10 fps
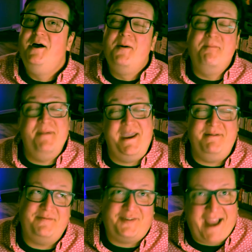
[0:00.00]

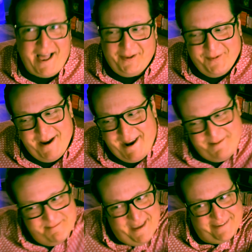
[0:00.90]
Maybe for
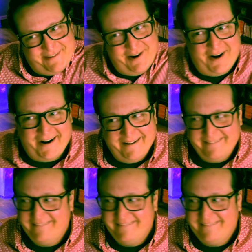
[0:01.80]
Halloween, mister.